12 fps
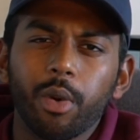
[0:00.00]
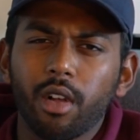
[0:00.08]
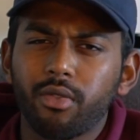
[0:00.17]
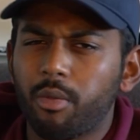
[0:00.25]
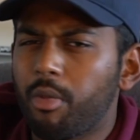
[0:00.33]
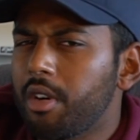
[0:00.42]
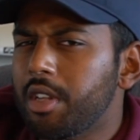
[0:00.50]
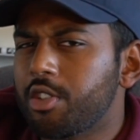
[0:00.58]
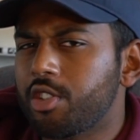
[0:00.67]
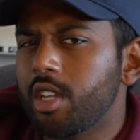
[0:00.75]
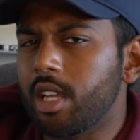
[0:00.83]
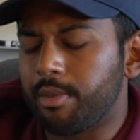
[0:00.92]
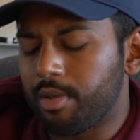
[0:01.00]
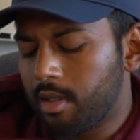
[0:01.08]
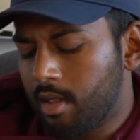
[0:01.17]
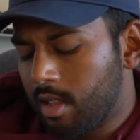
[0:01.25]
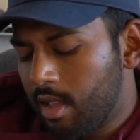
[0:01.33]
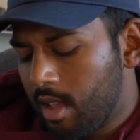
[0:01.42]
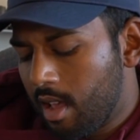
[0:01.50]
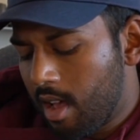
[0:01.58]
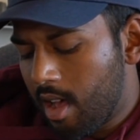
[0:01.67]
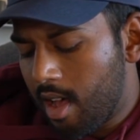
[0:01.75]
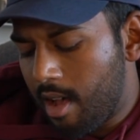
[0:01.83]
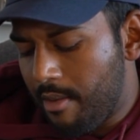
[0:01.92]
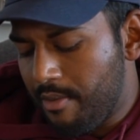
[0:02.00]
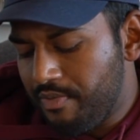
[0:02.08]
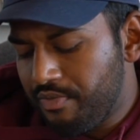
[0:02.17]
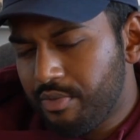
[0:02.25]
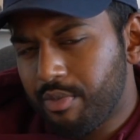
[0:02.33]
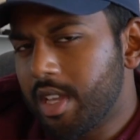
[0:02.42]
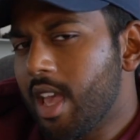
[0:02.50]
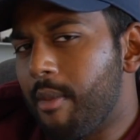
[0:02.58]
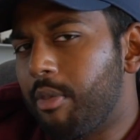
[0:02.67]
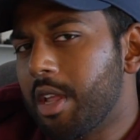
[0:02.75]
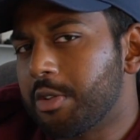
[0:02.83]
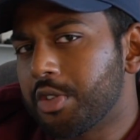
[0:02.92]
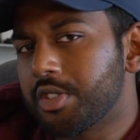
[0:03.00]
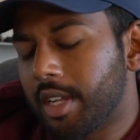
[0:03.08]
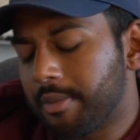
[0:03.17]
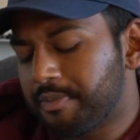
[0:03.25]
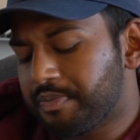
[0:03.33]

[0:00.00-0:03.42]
wheel for pretty cheap. But yeah, pretty interesting.